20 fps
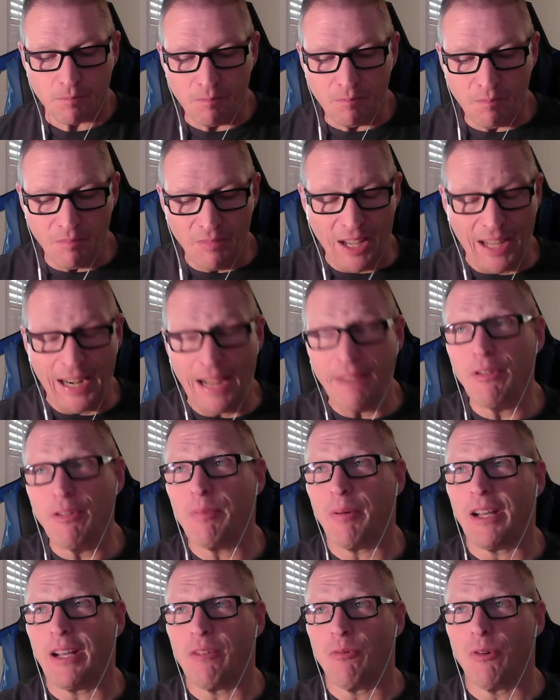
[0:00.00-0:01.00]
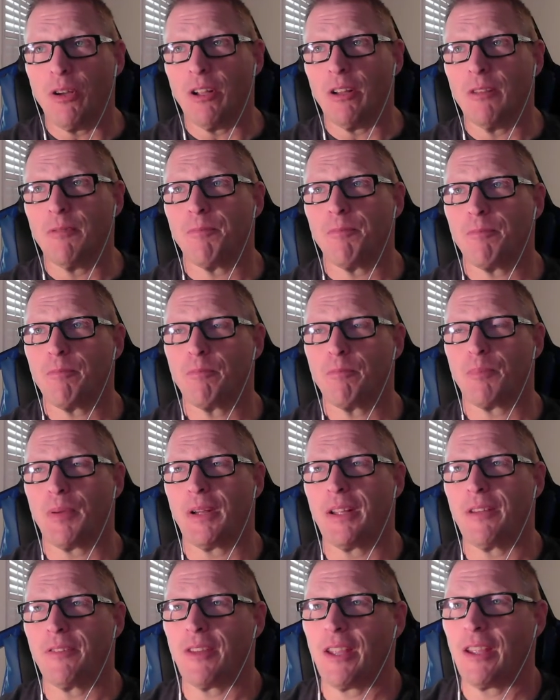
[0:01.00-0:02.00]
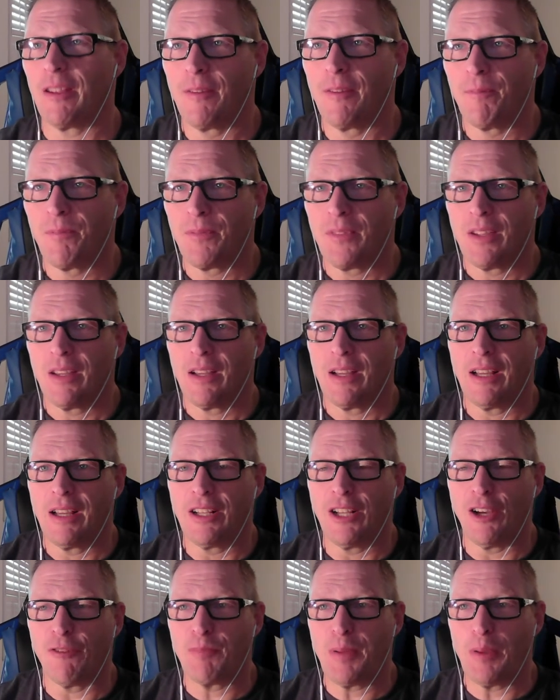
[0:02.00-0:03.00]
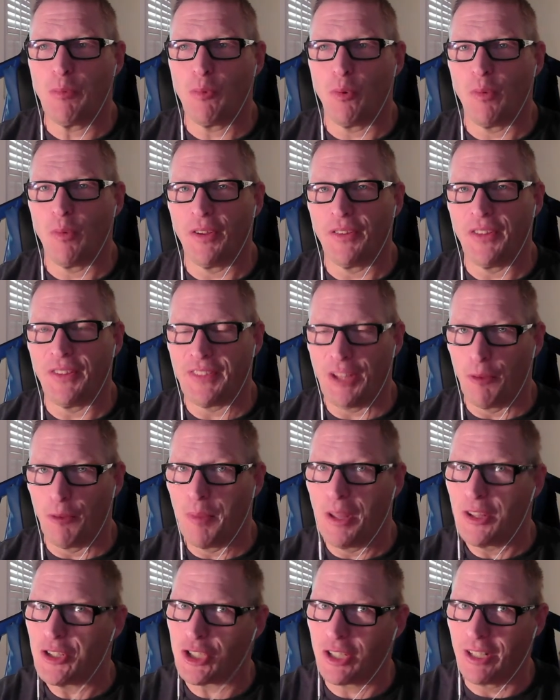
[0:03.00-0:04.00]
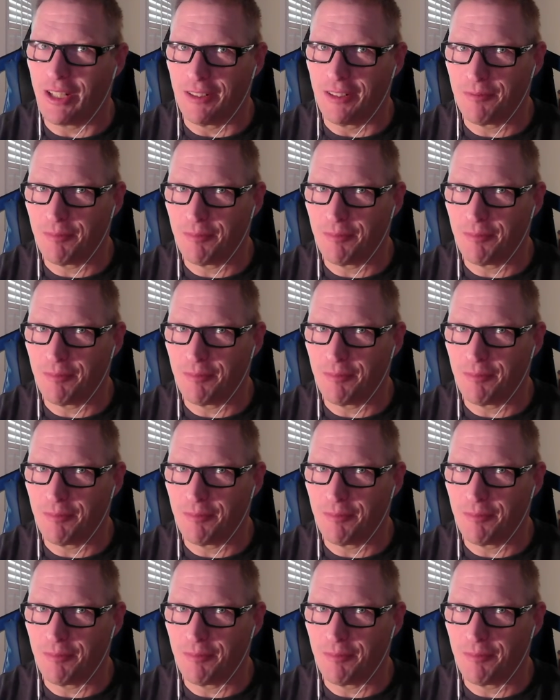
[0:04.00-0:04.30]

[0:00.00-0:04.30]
not everybody will but enough people will that they'll mention it